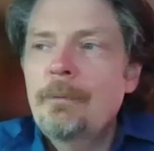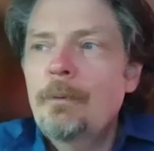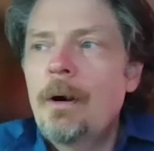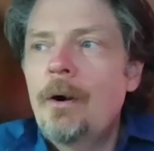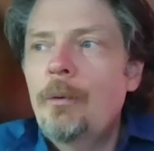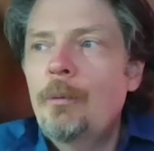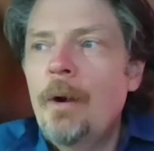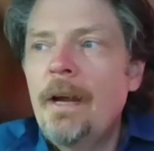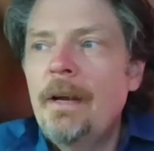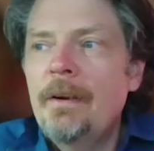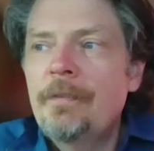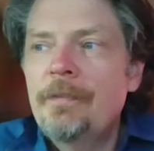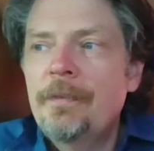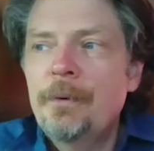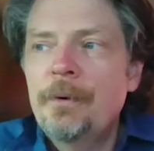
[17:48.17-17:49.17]
Well, wait a
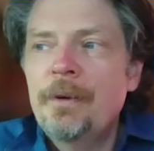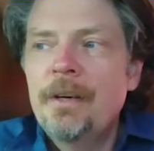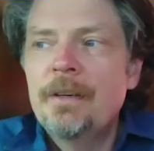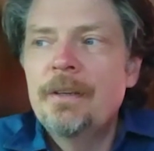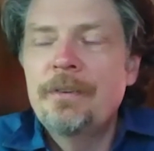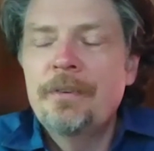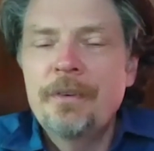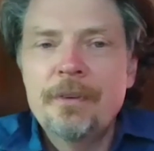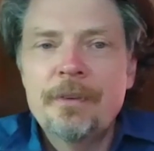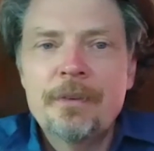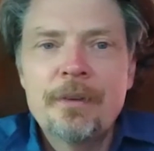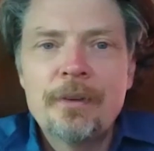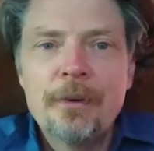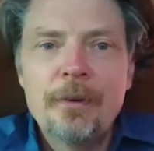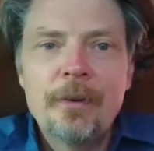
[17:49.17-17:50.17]
few years
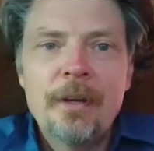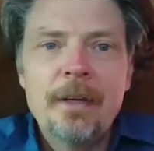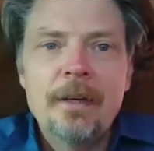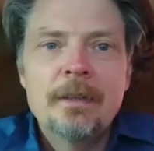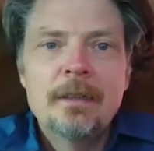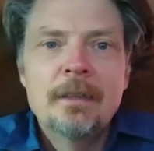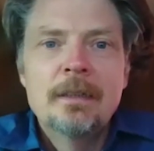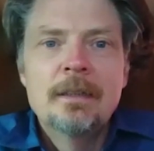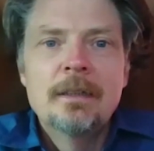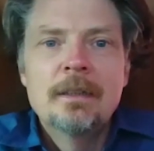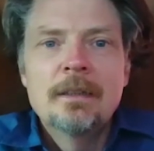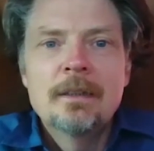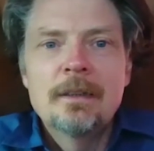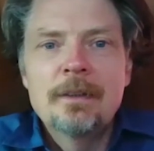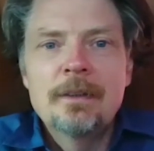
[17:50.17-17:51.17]
until they
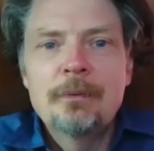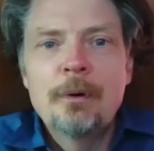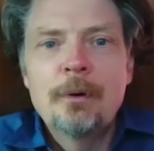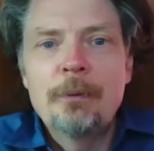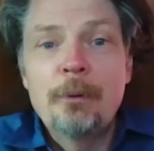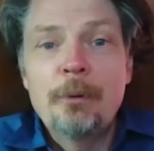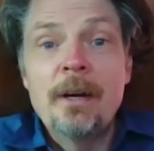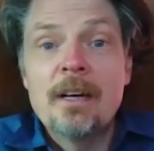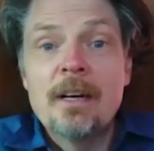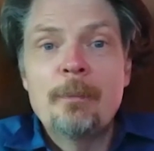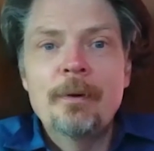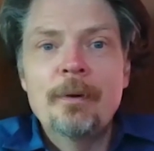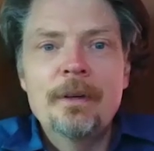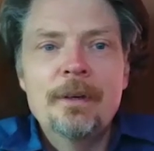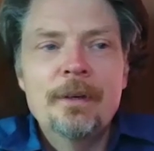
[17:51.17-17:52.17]
and well, wait a
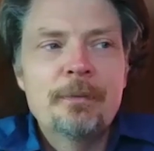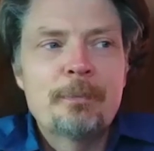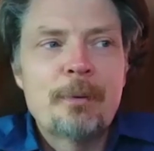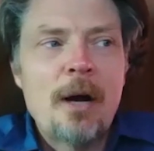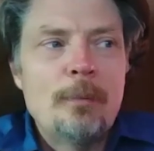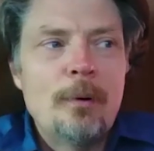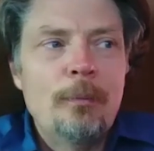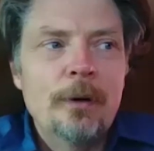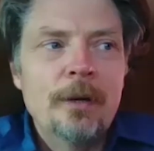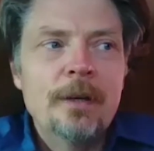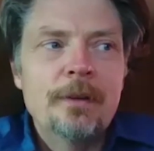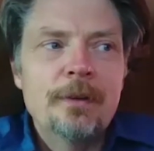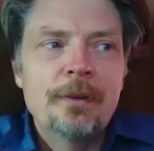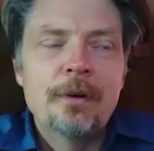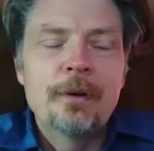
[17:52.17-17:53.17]
couple of years probably
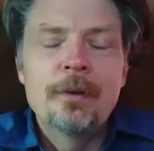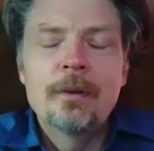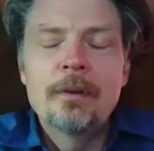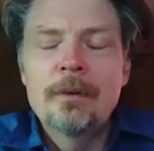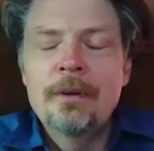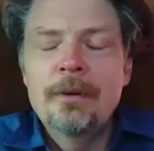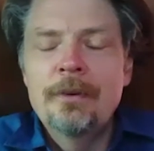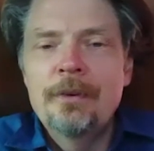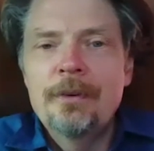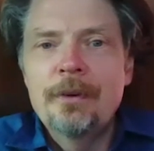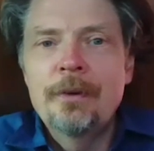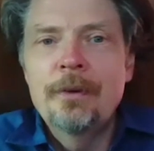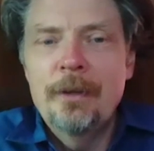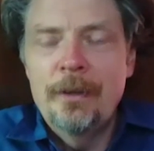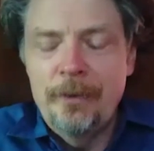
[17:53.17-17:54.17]
until
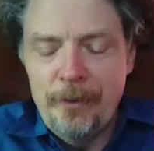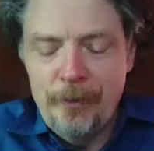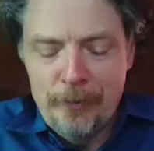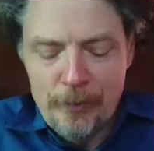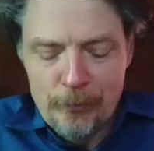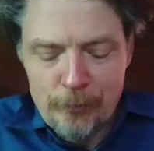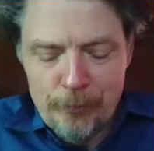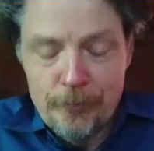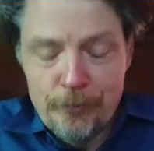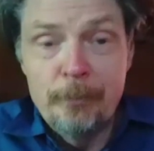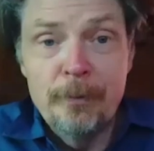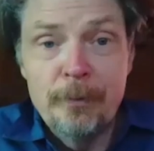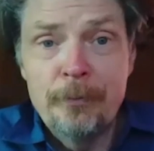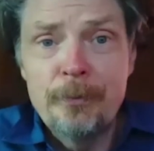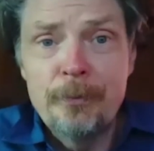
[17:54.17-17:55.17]
until and then your grocery bills